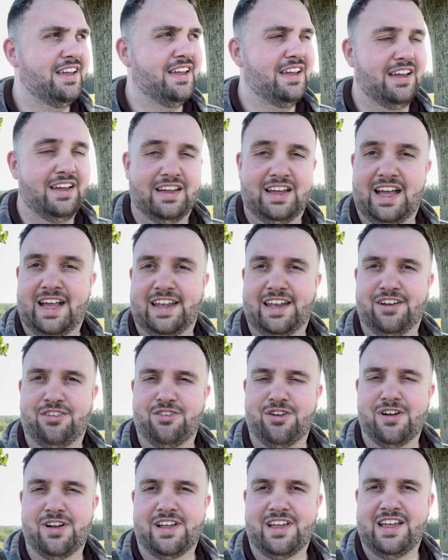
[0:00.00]
out the
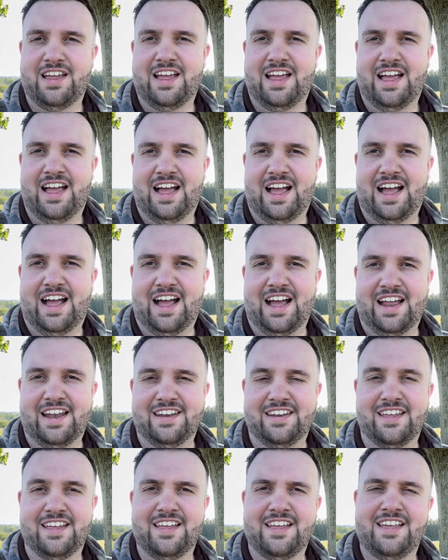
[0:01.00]
truck
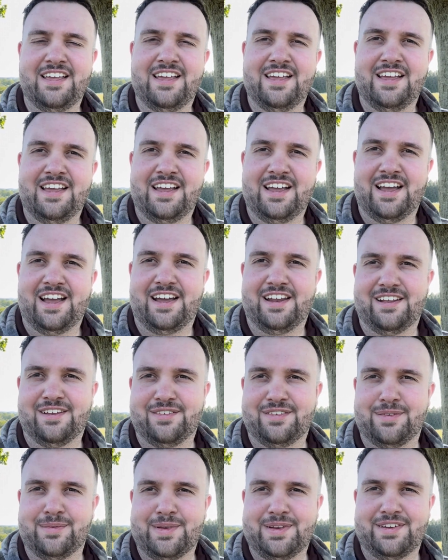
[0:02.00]
and head
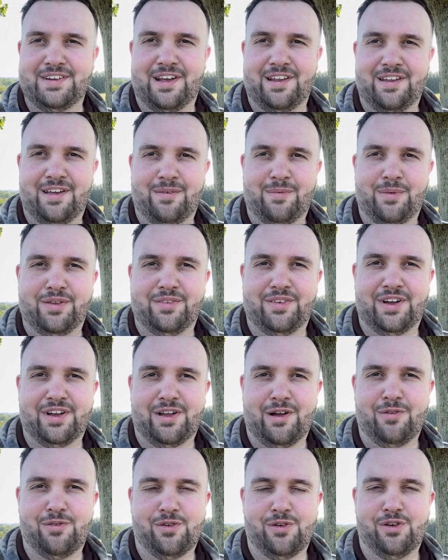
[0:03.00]
over to meet John on our
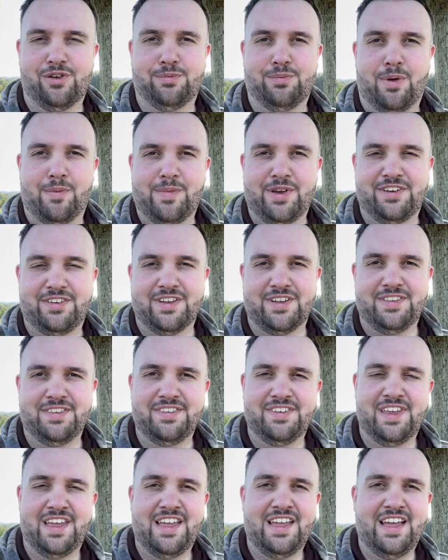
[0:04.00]
golf course
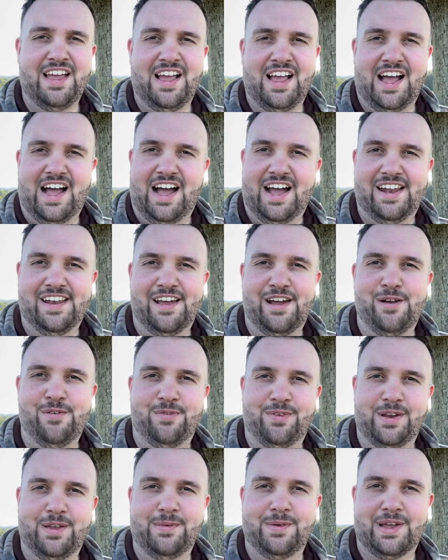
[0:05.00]
permissions, and
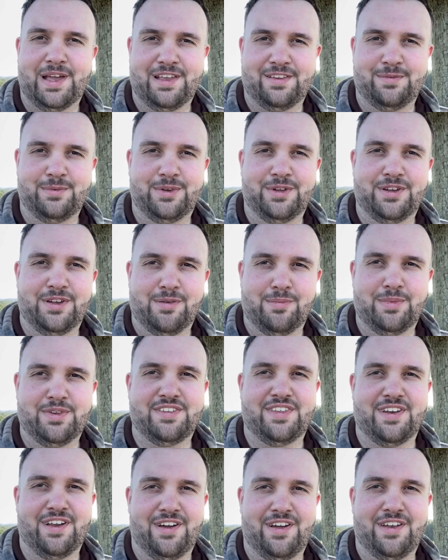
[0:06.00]
hopefully we get some good numbers
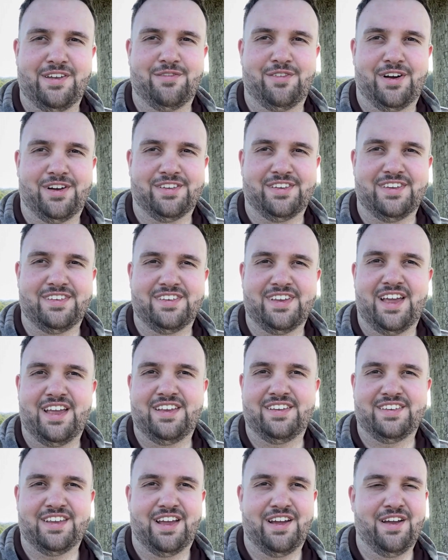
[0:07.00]
tonight on the foxes.
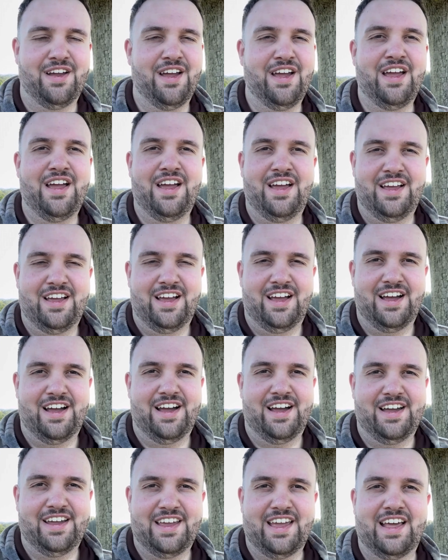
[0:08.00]
So
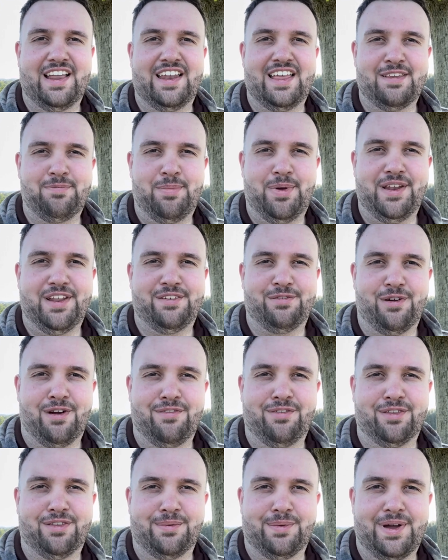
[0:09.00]
yeah, let's put this
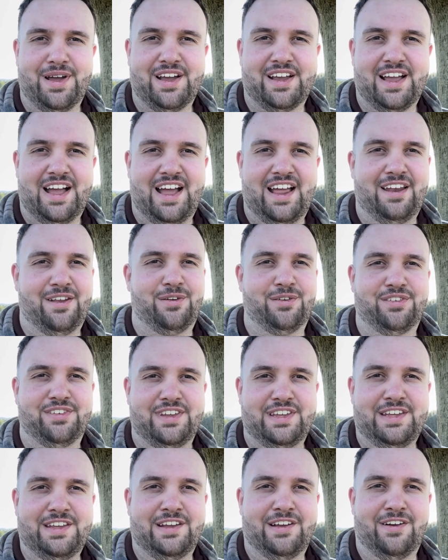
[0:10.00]
rifle to work and I'll
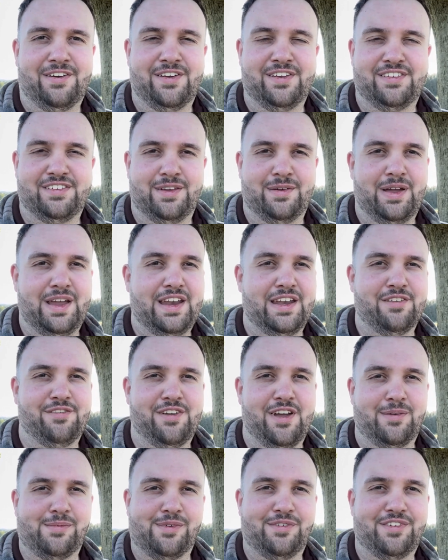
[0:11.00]
see you guys in the
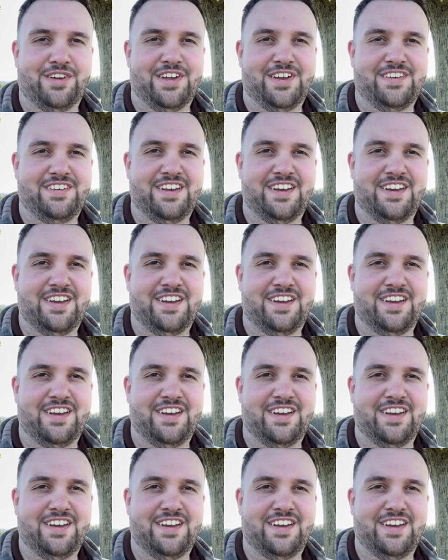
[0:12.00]
thermal footage.